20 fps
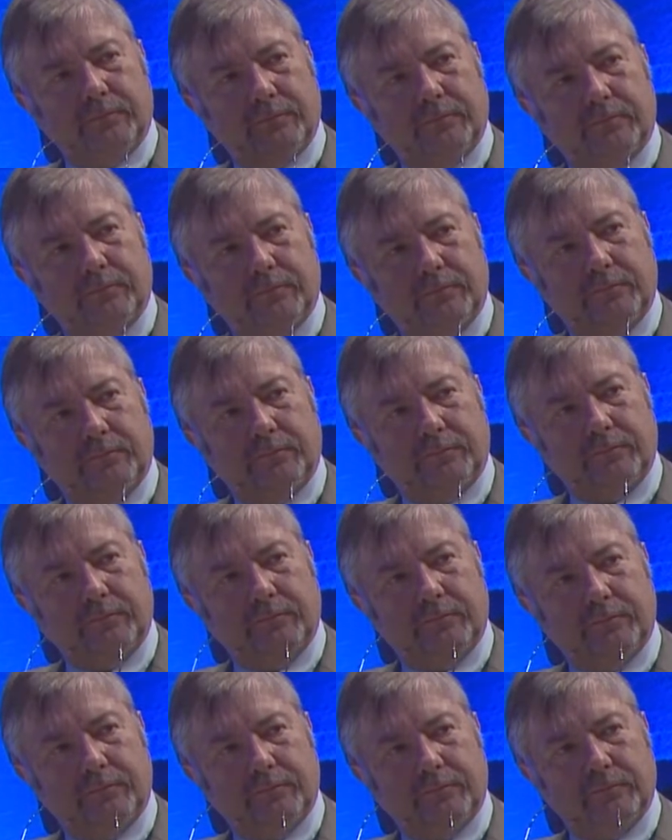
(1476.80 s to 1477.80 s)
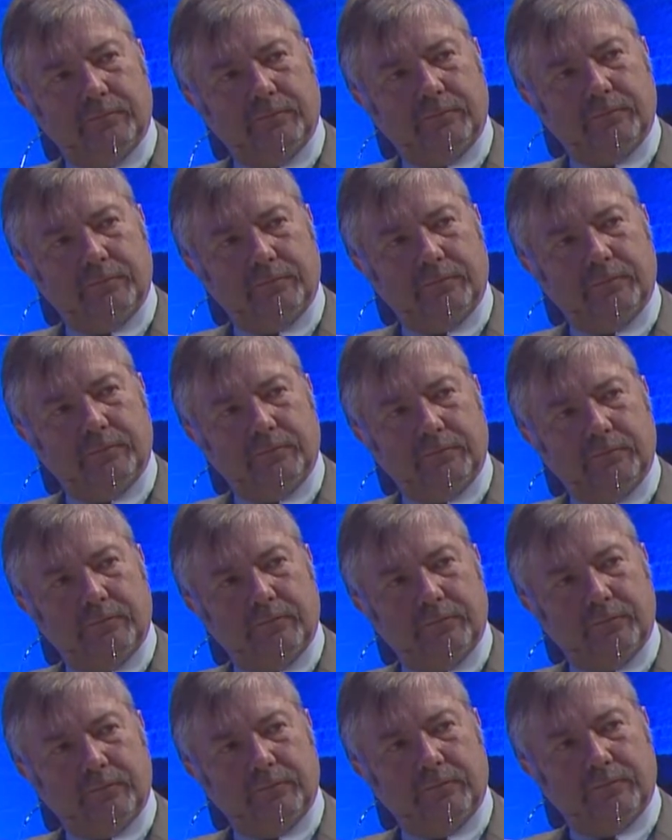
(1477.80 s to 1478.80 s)
think the level of engagement
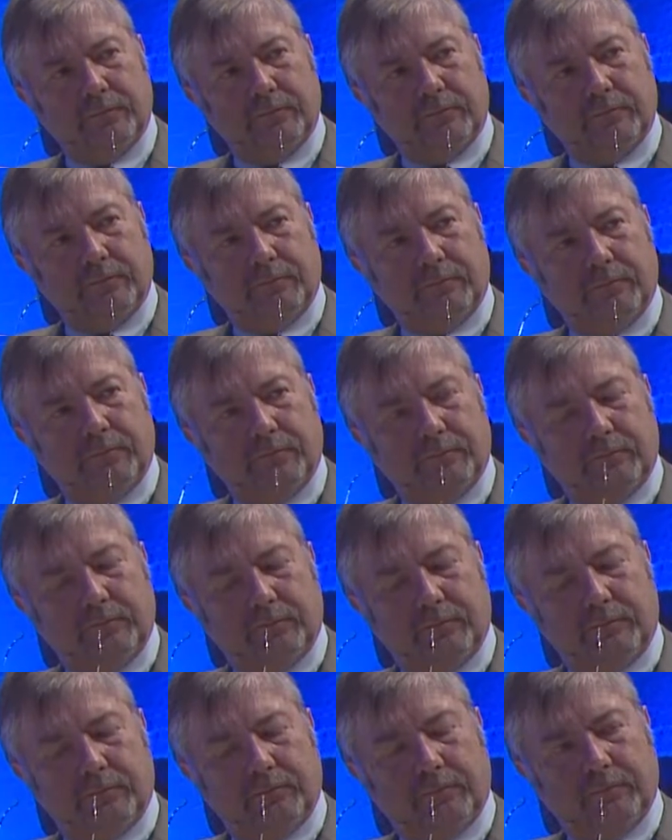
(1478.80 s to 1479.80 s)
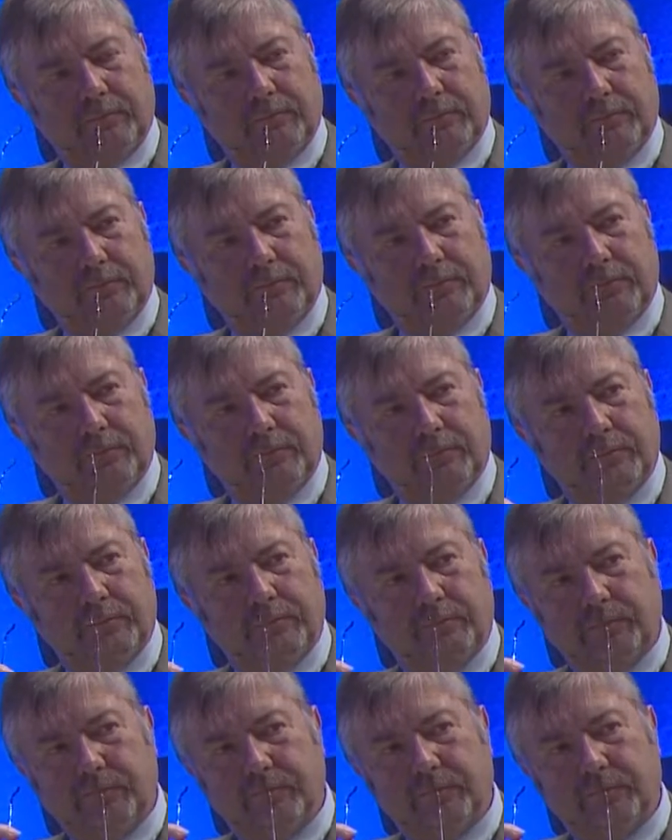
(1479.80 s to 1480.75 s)
we've had. We really thought